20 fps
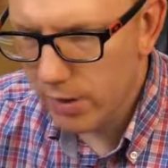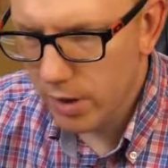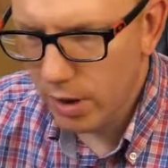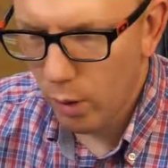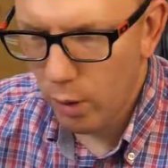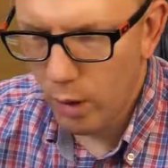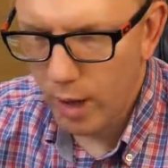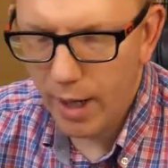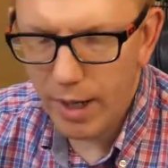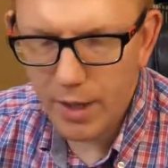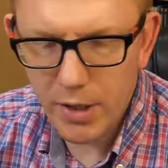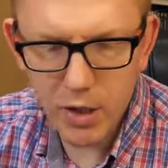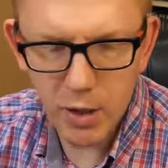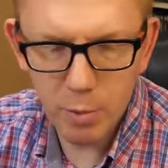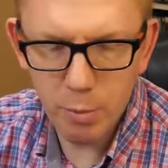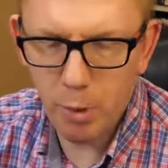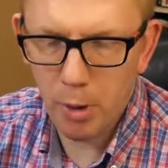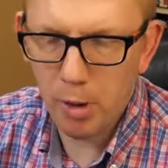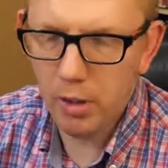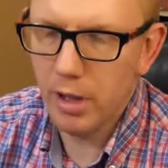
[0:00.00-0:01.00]
So I
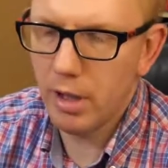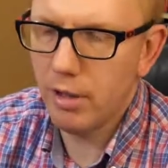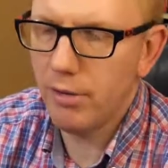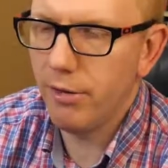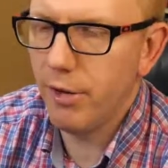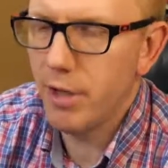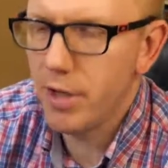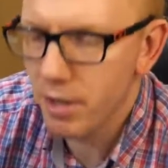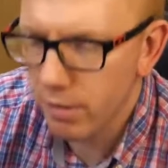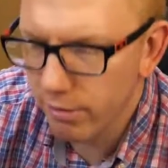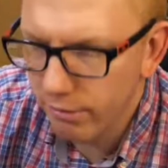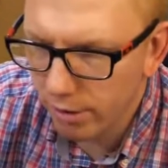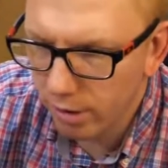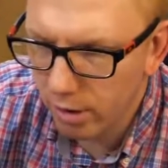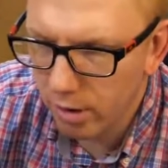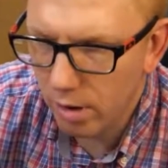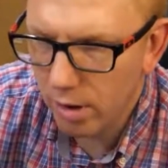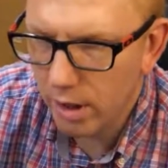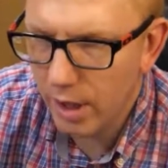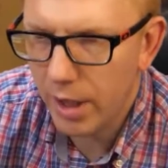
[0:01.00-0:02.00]
spotted, first of
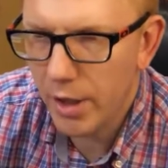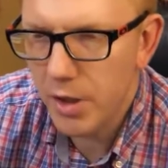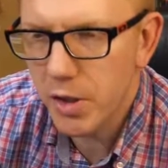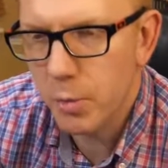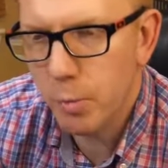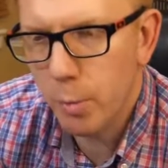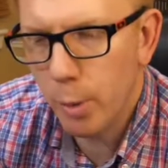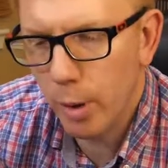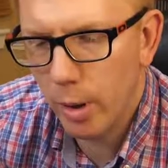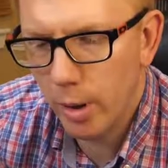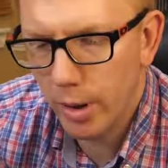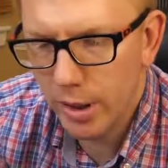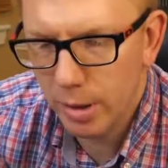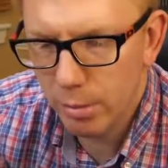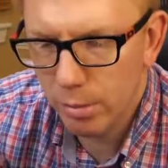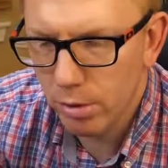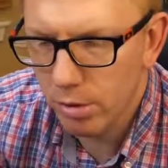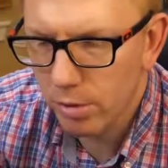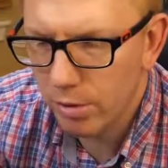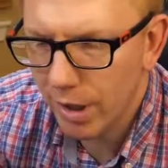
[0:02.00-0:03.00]
all, I spotted a
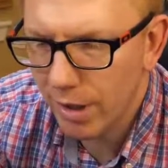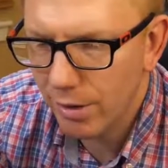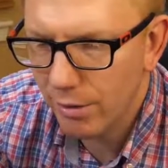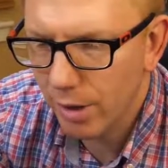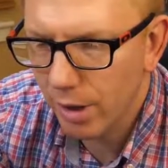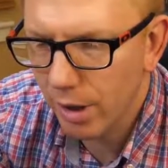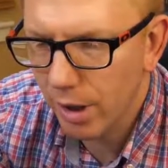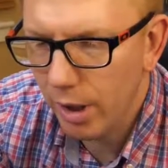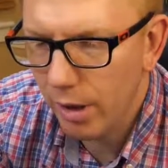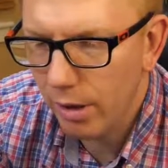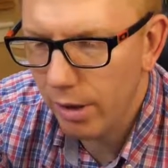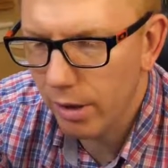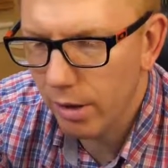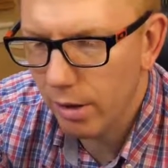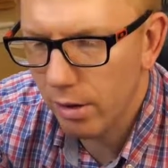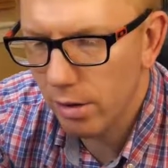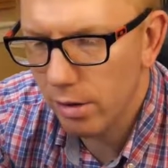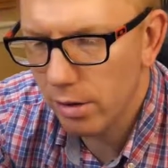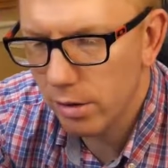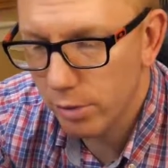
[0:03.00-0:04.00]
Blu-ray release
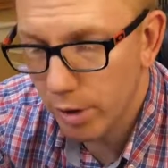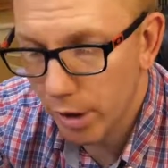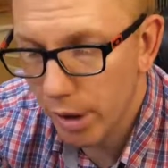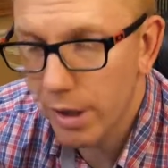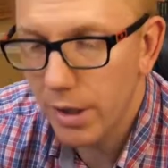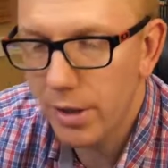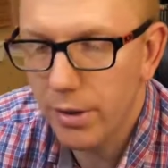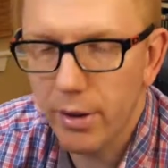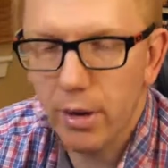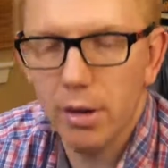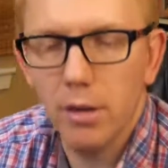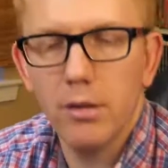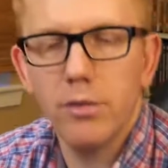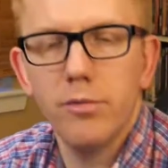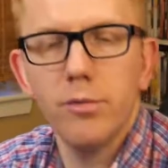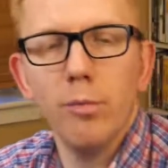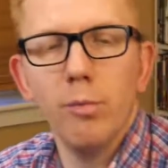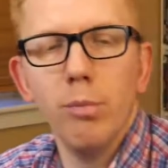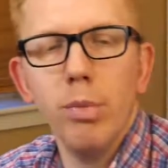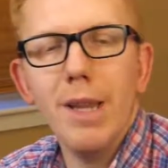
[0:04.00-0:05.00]

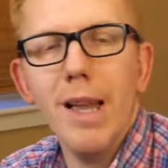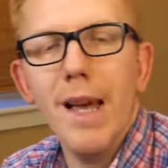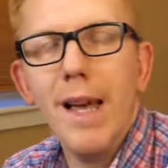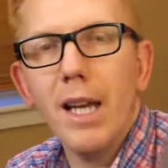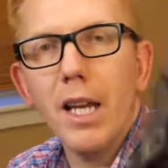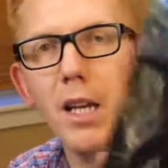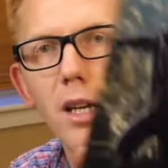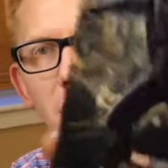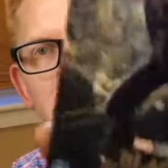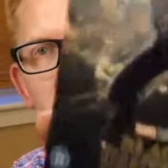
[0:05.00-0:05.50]
of Black